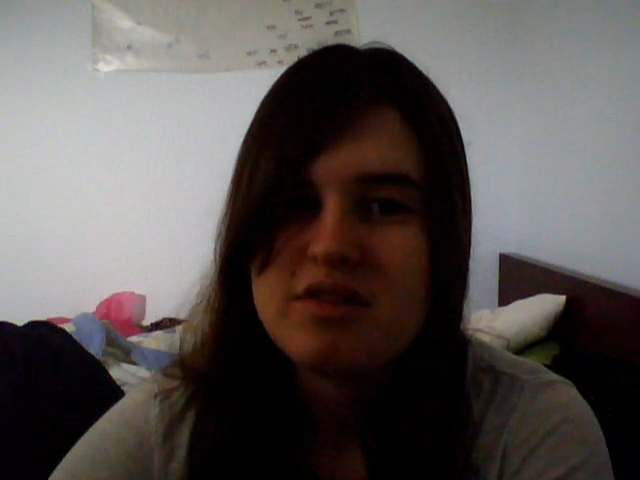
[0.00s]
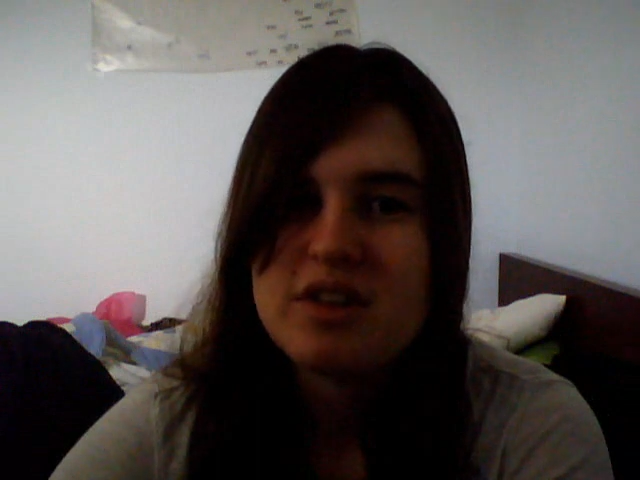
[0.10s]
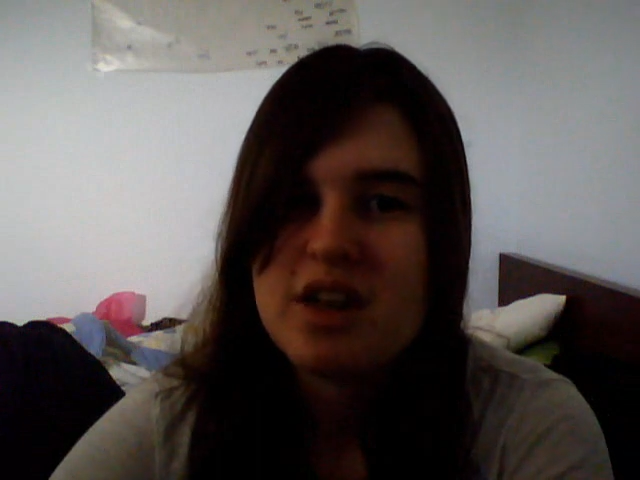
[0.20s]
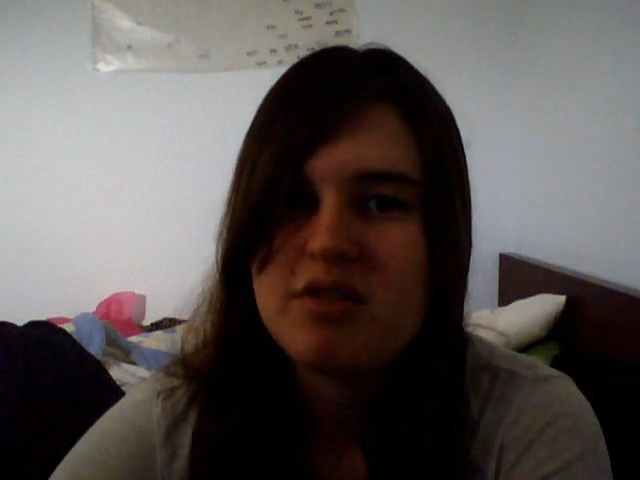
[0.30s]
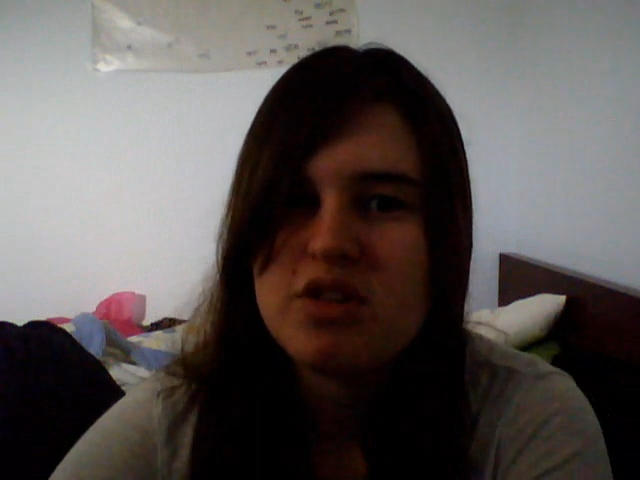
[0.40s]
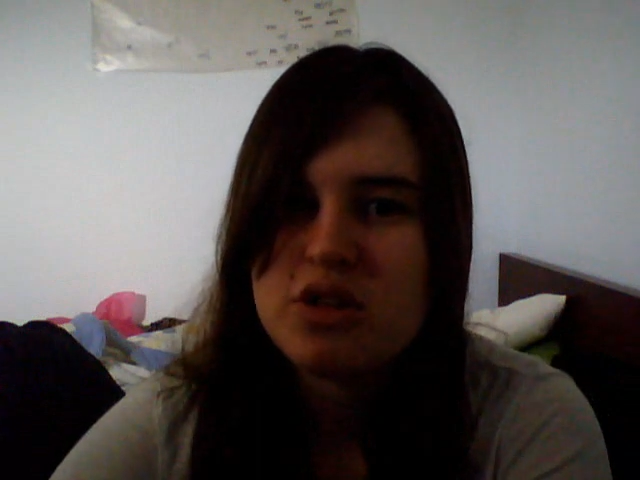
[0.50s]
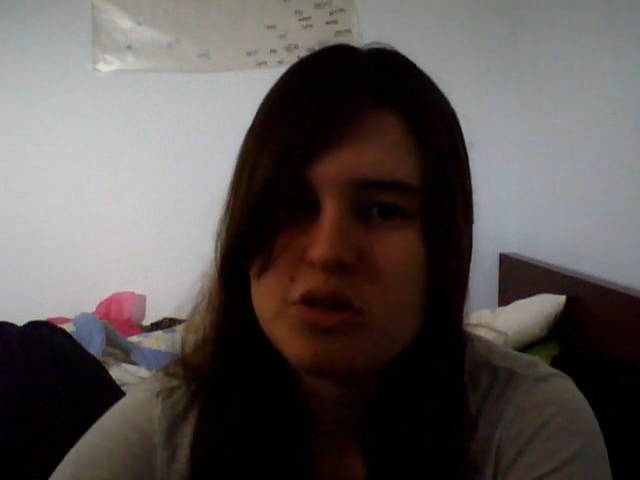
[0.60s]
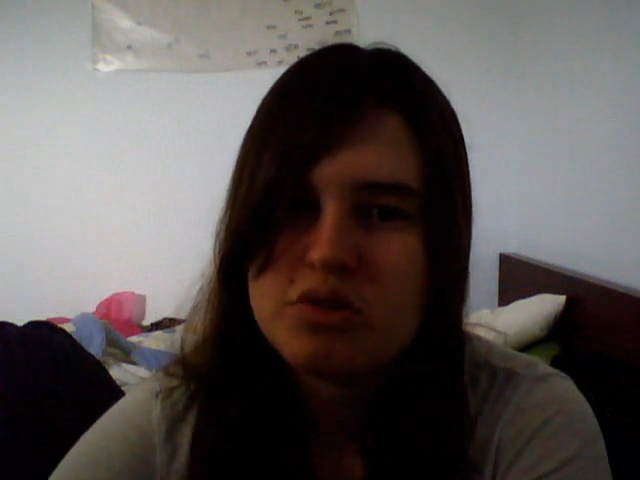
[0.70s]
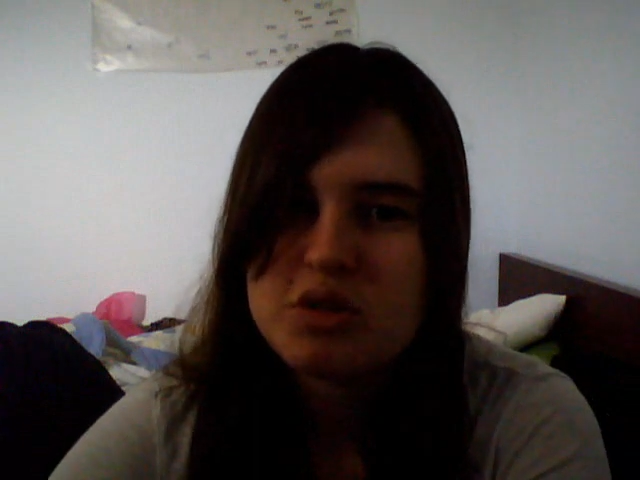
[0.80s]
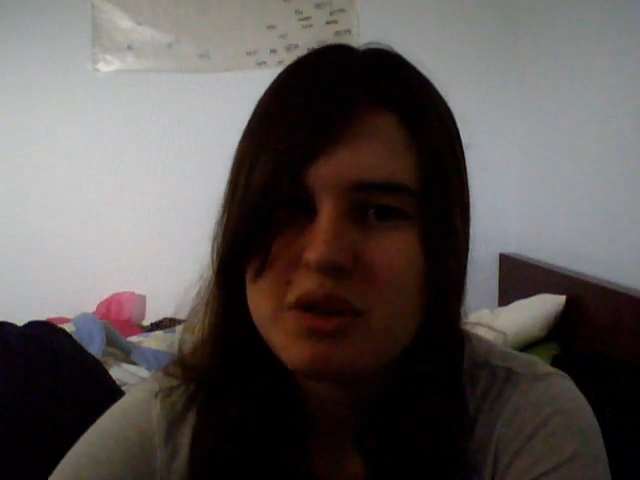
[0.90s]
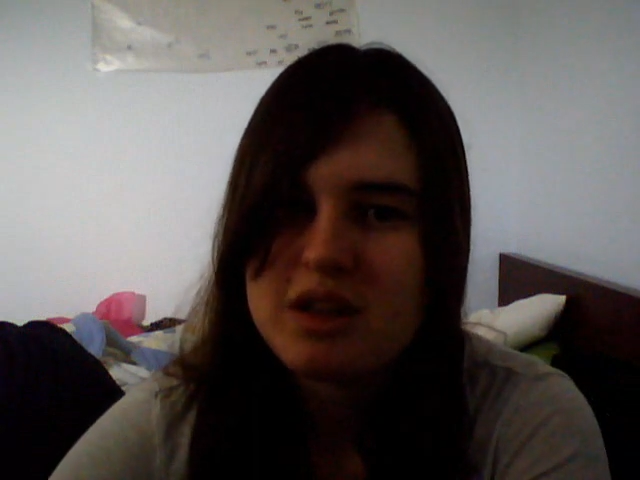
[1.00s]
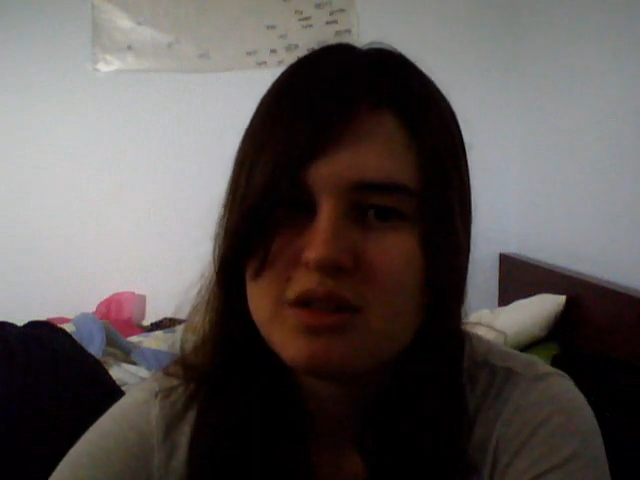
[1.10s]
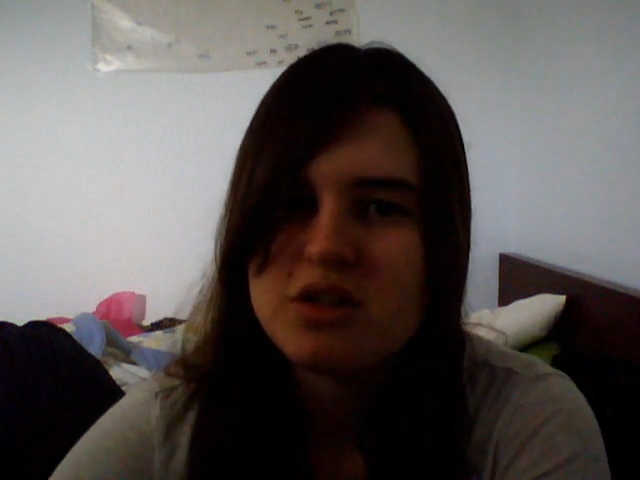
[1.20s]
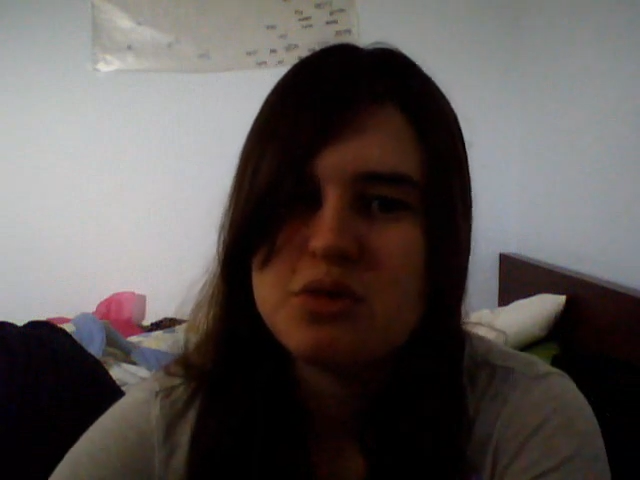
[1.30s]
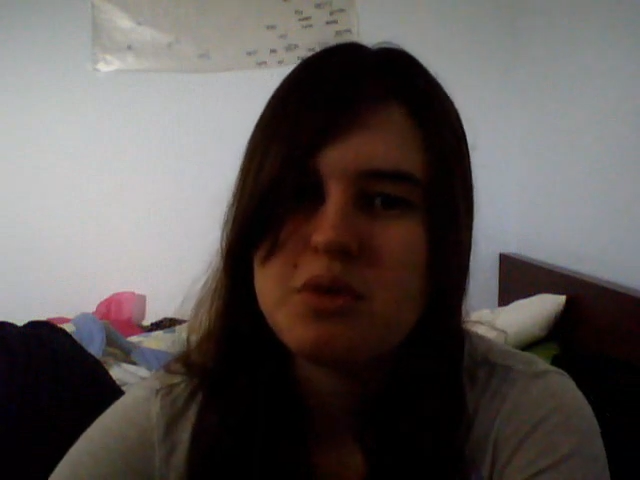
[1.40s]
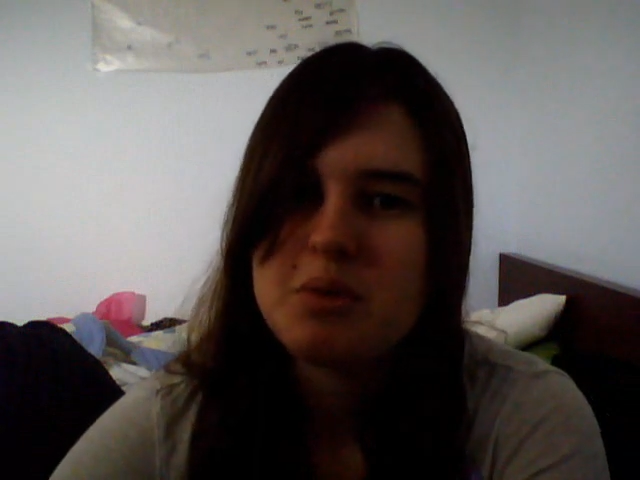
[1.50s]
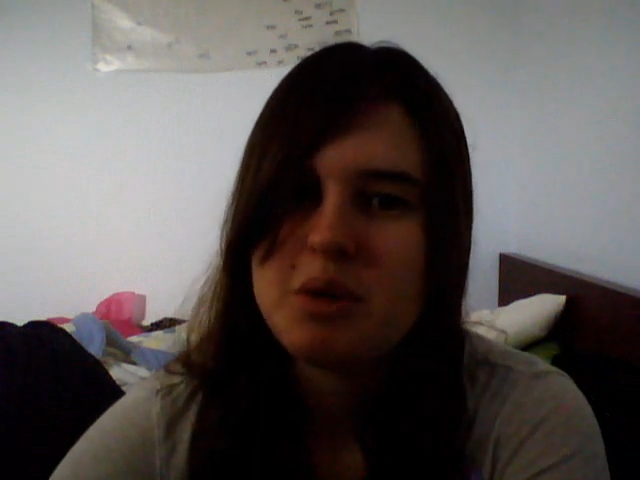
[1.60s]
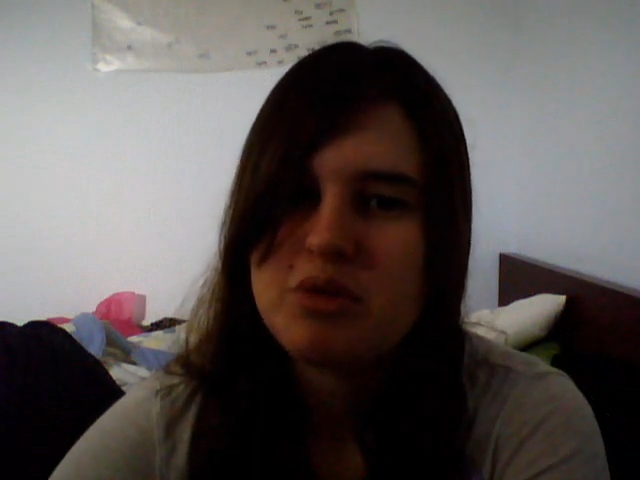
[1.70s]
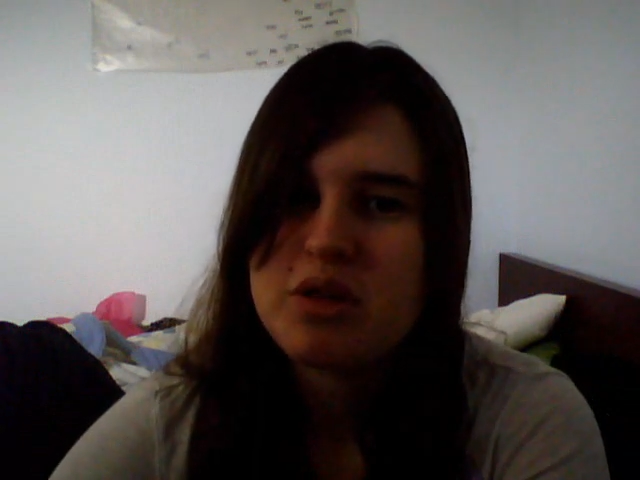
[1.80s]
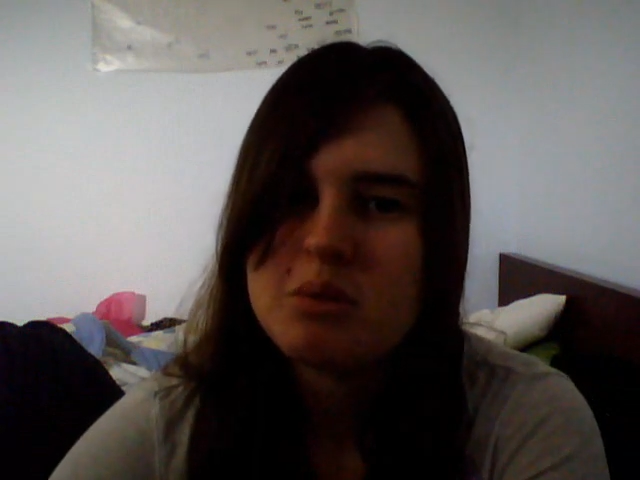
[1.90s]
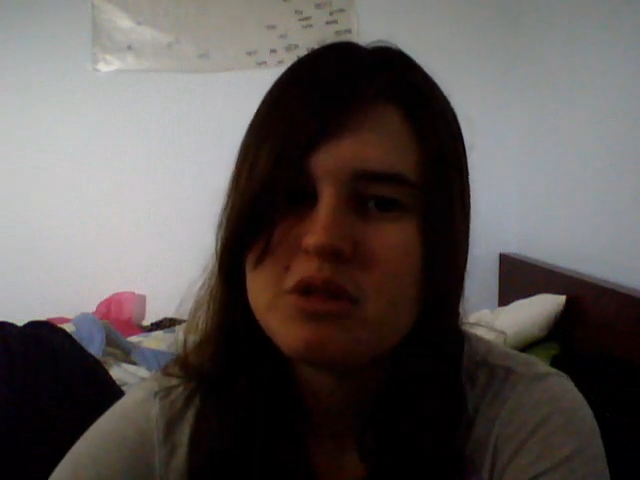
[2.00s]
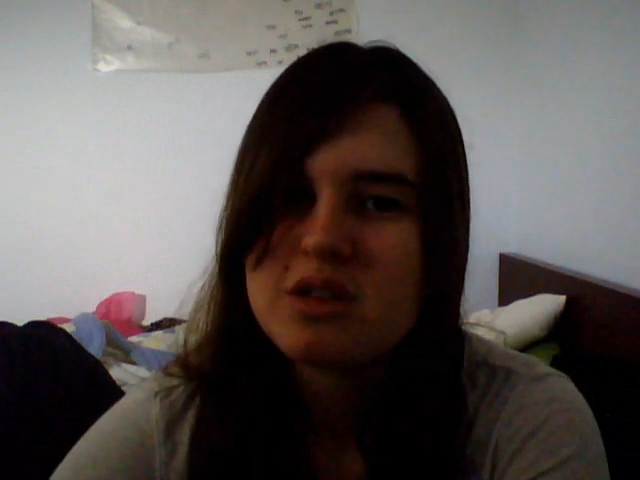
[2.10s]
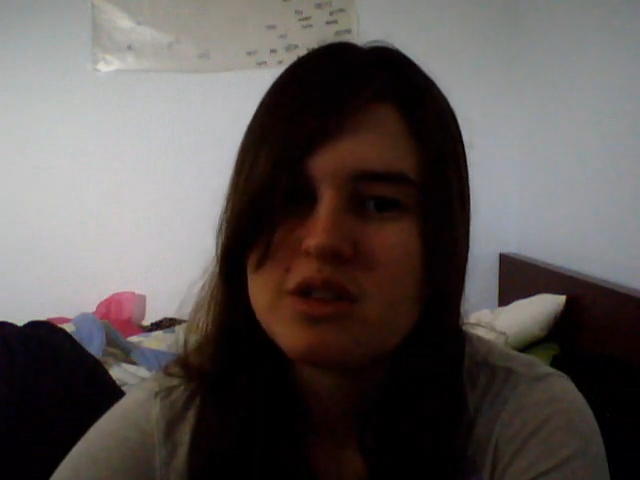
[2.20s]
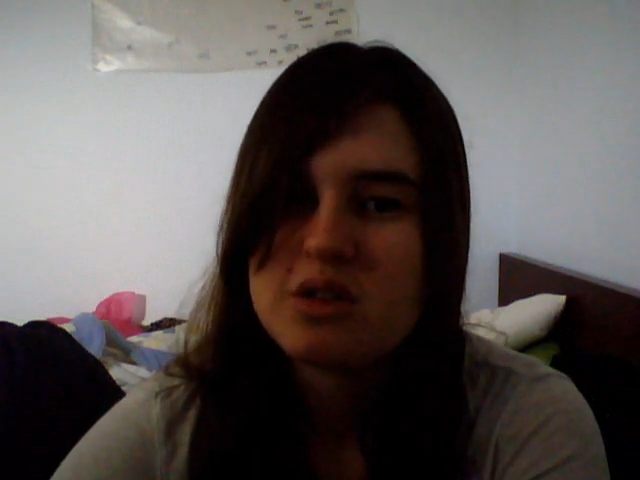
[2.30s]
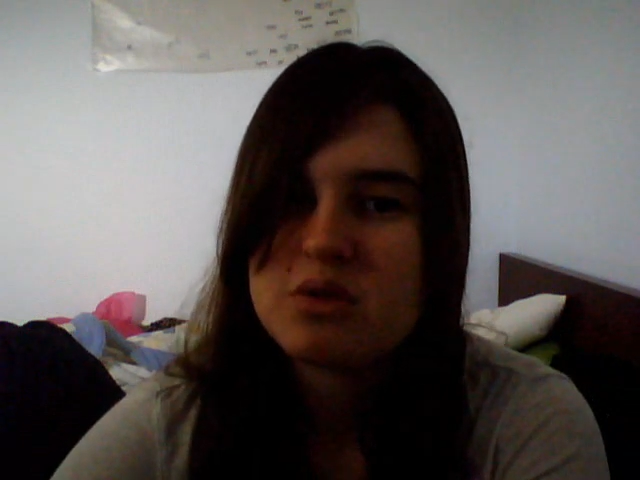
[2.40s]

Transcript: never used, but I still remember them because